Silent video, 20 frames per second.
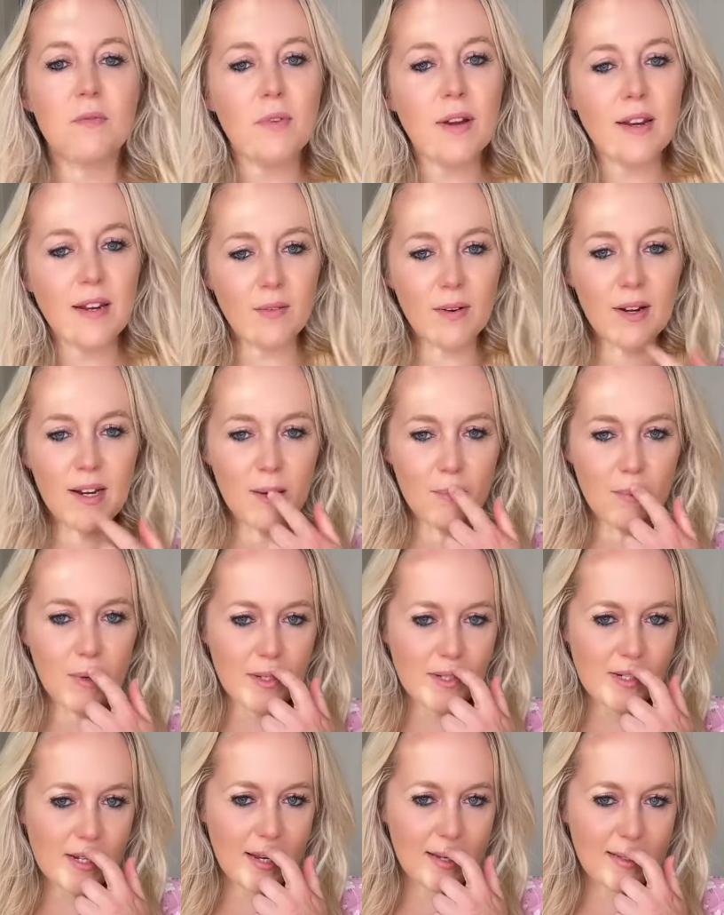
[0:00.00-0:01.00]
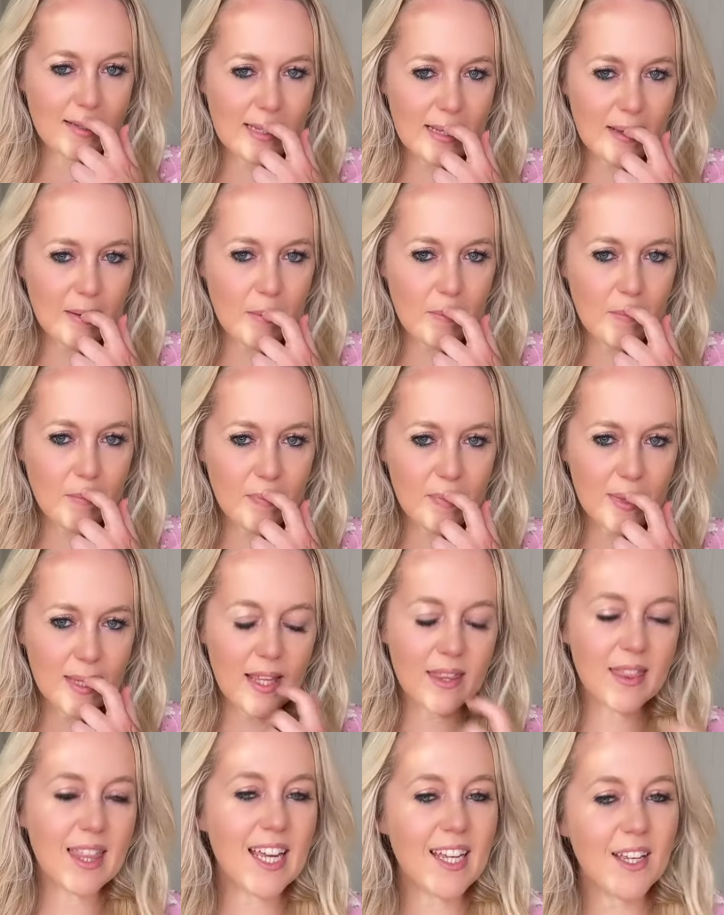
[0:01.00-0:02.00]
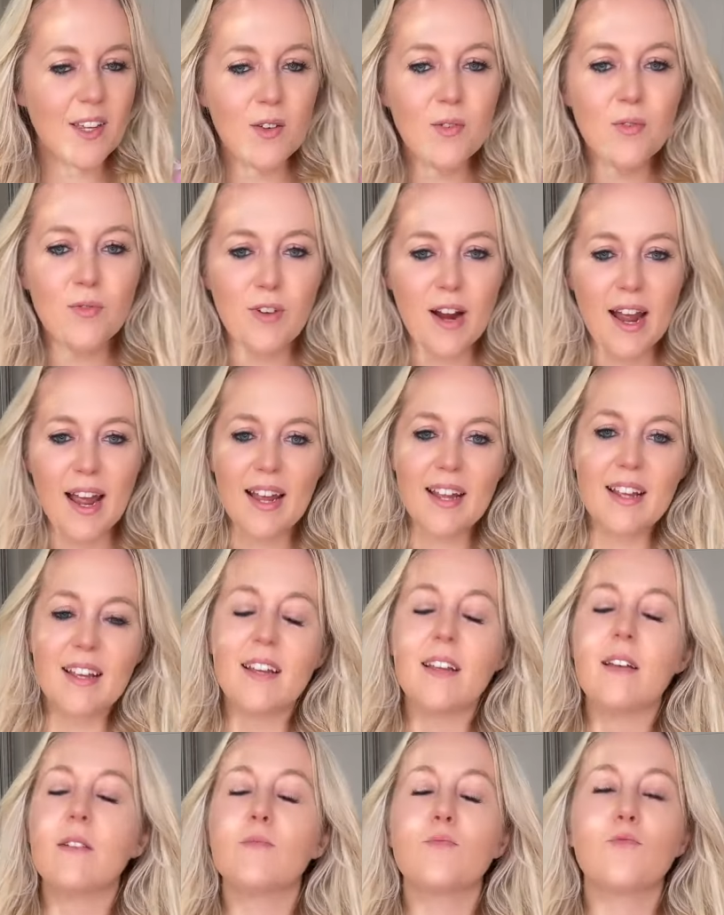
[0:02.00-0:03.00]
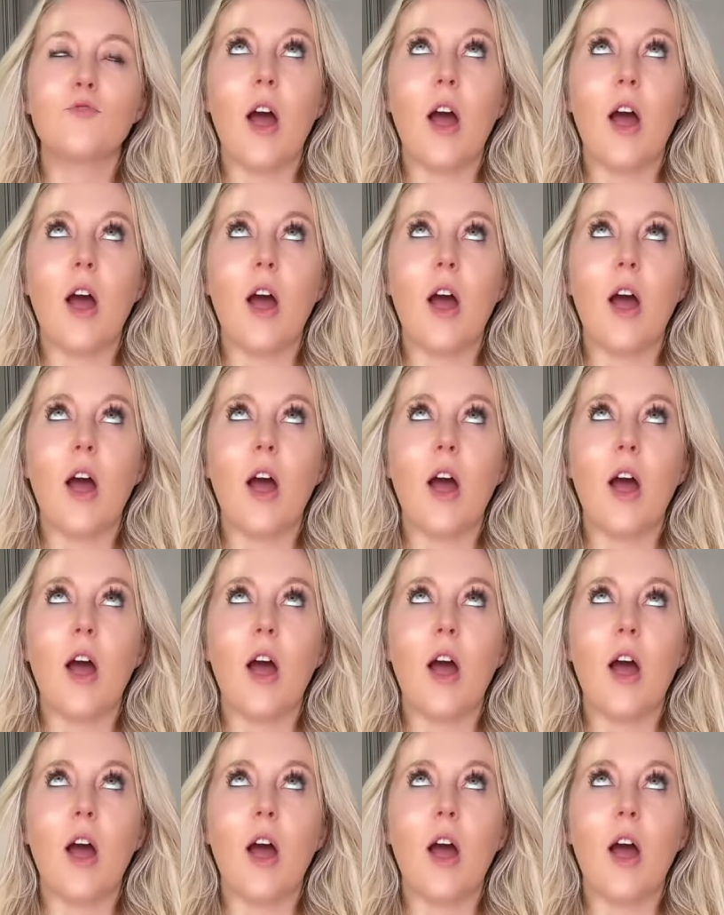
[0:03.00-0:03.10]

I really, really appreciate it. Thank you, Frank.